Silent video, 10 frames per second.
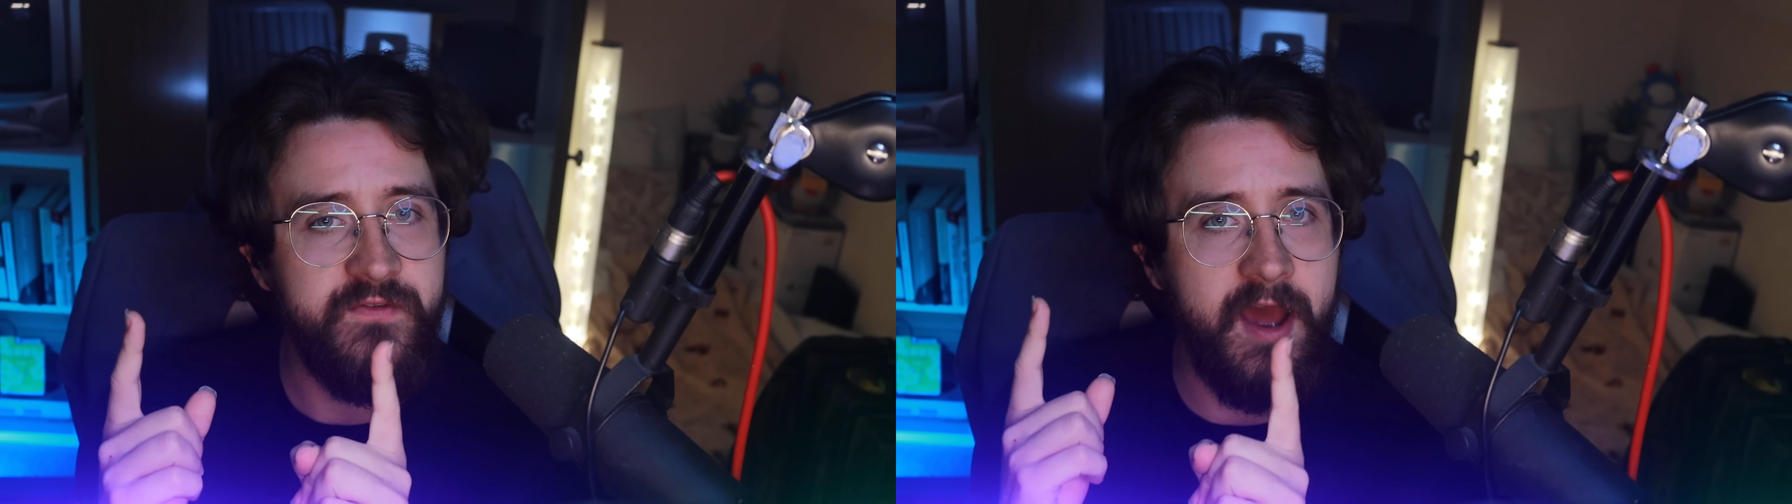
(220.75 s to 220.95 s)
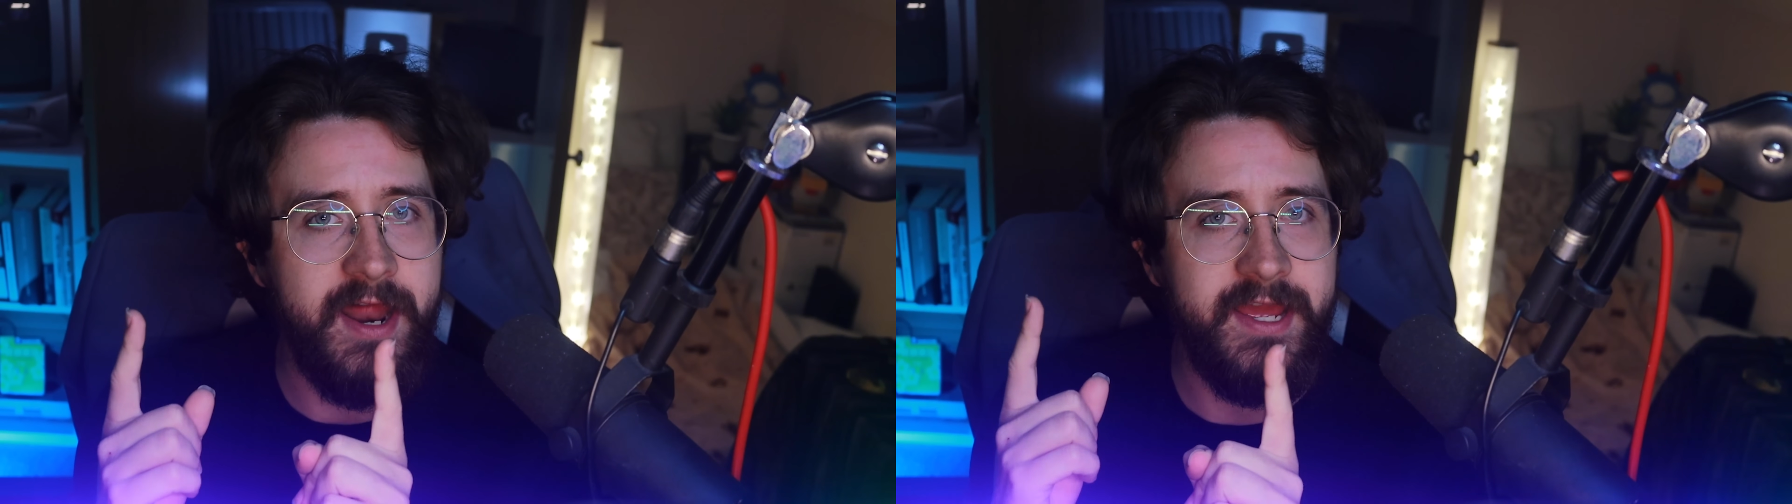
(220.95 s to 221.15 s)

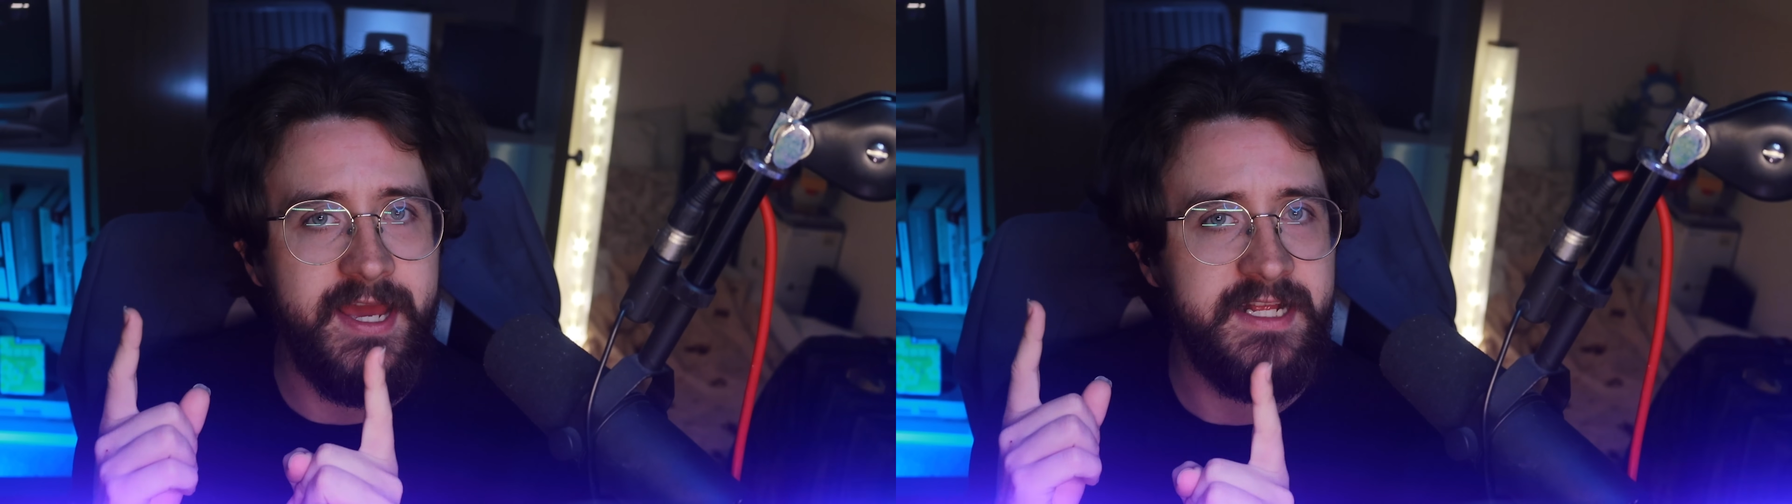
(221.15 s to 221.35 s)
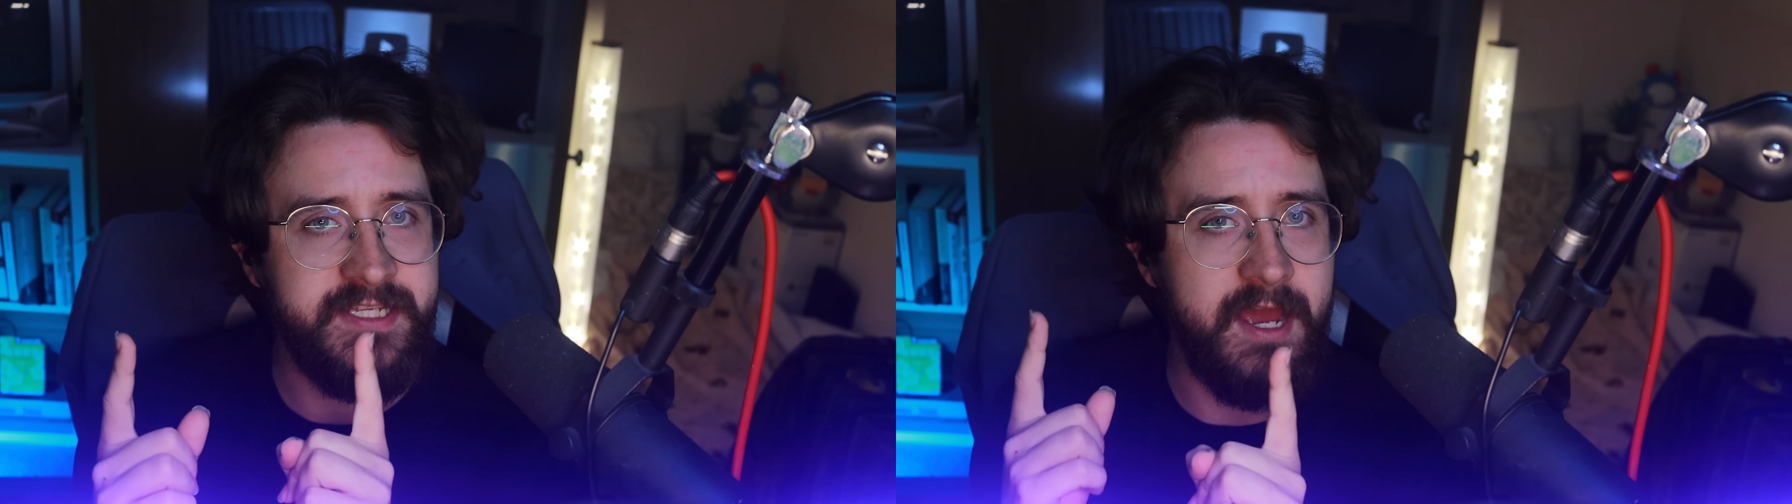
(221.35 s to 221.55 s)
kind of
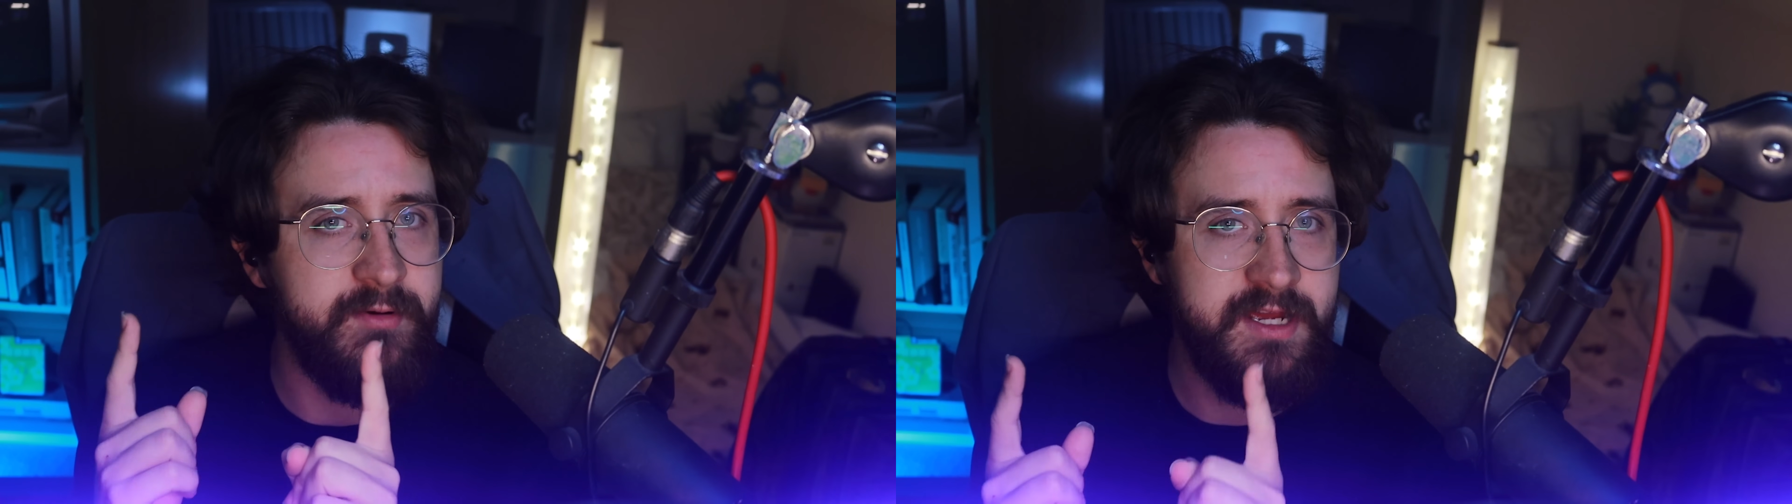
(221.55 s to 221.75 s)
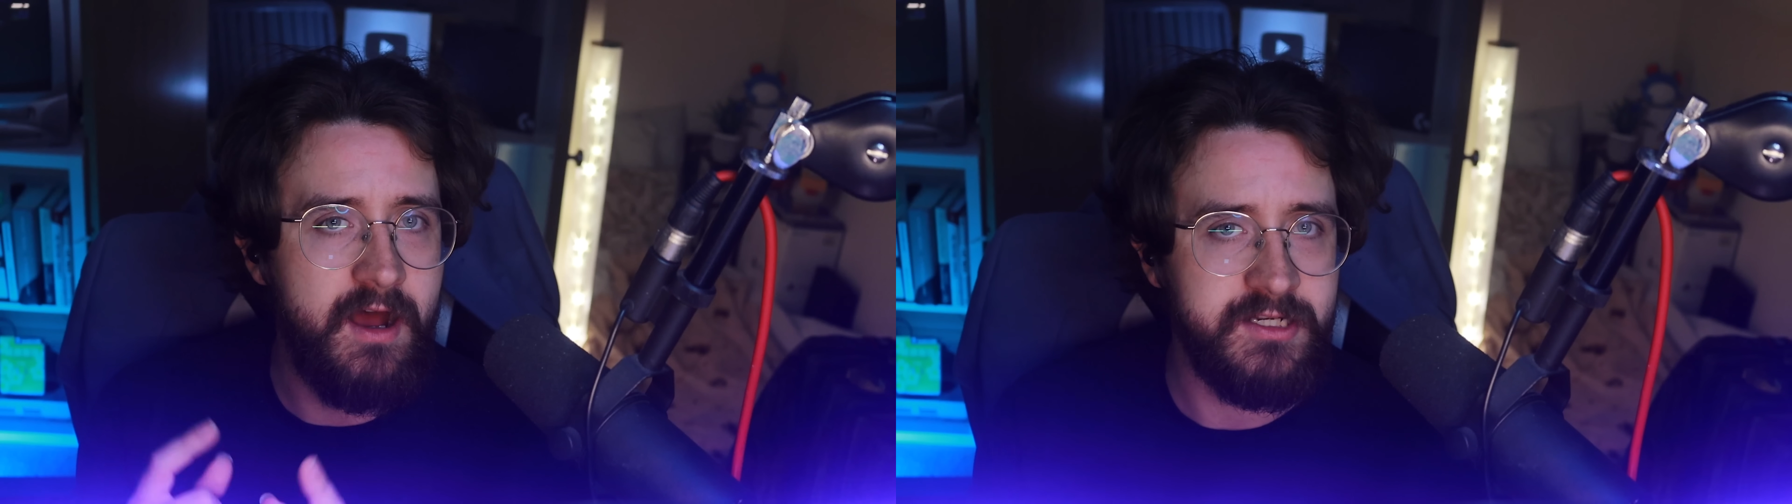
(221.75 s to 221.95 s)
get
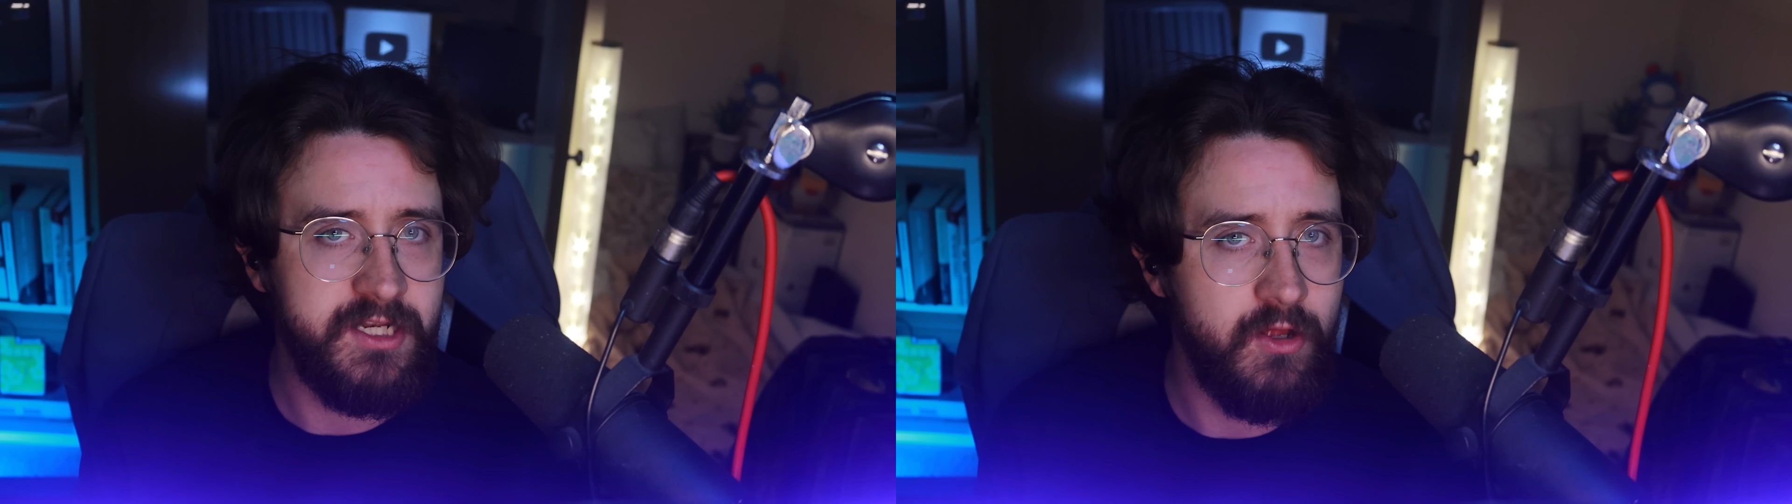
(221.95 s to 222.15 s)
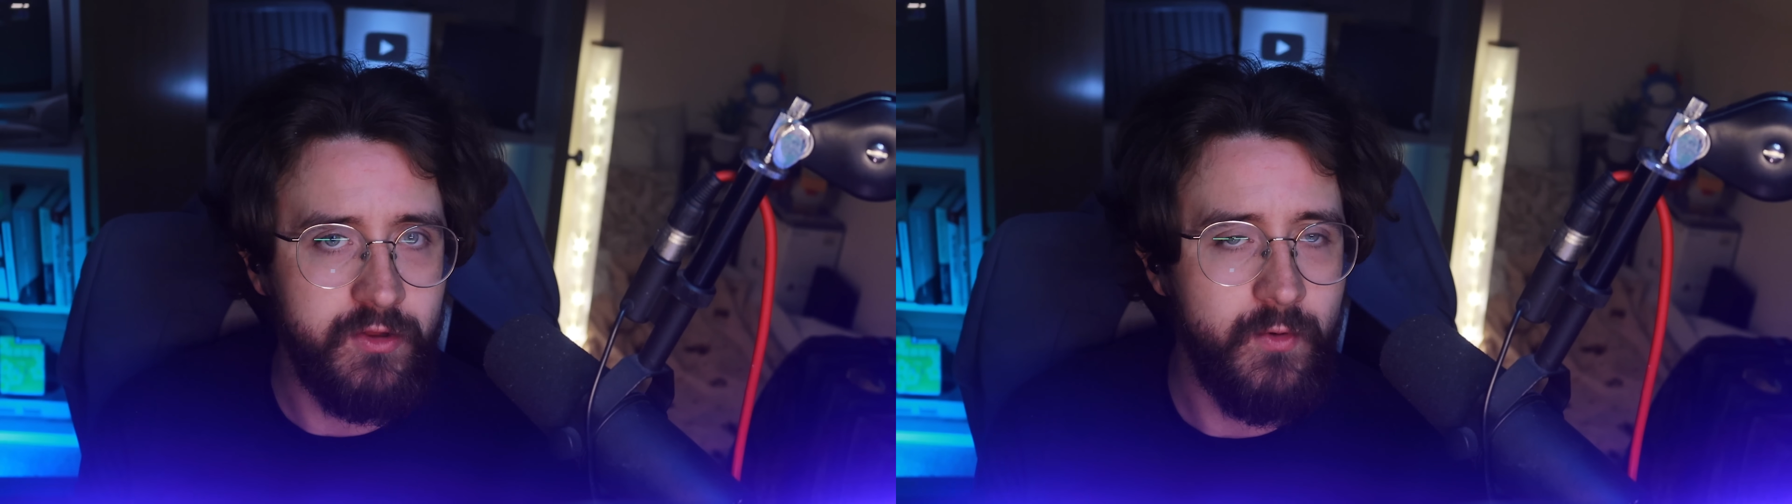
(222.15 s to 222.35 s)
sabotaged
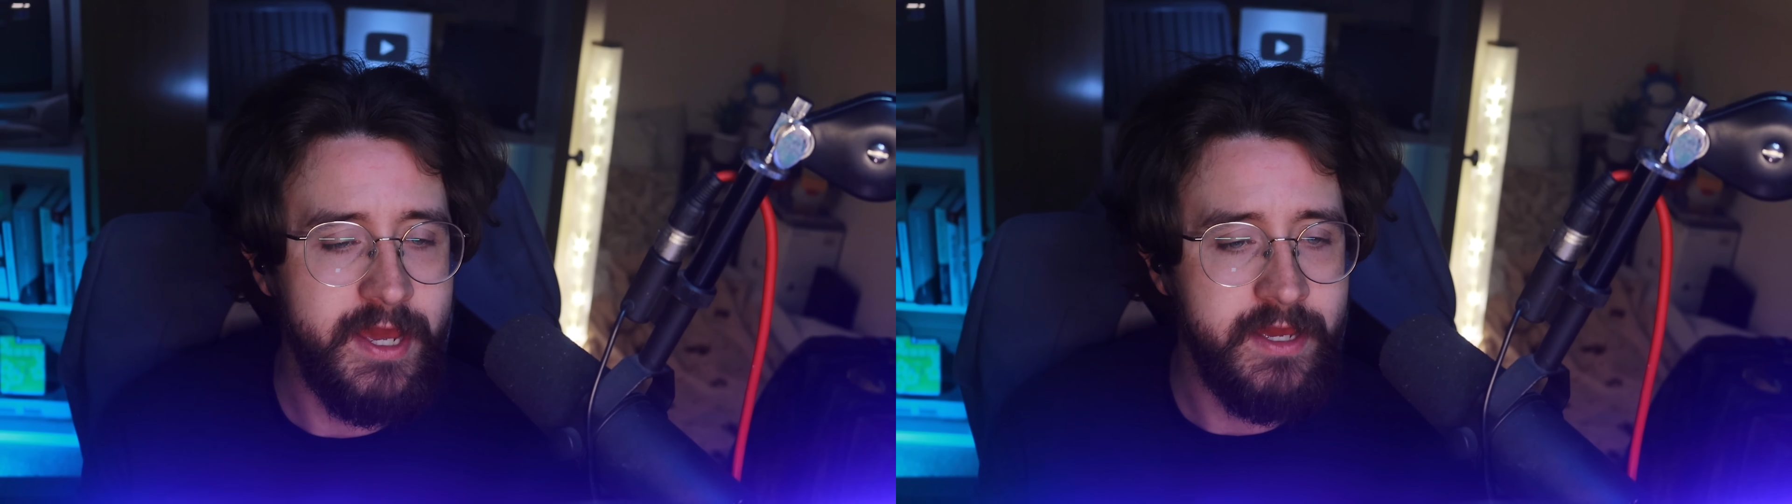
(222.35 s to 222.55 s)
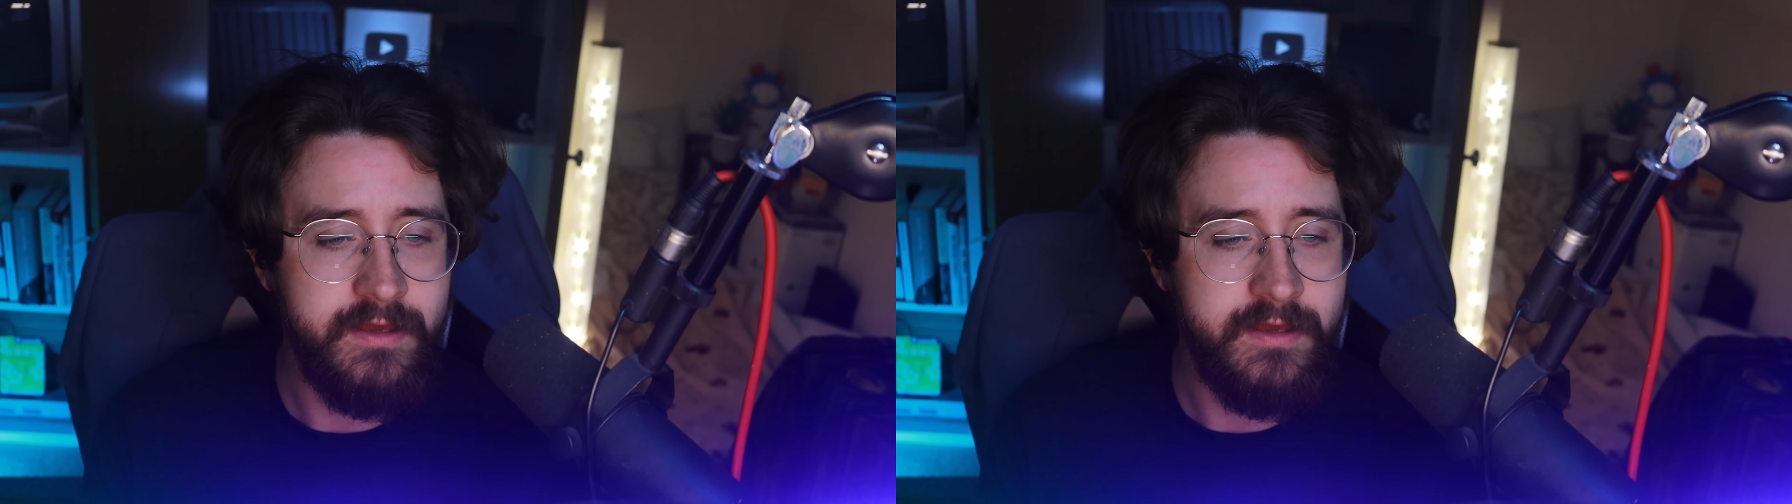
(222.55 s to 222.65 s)
along the way.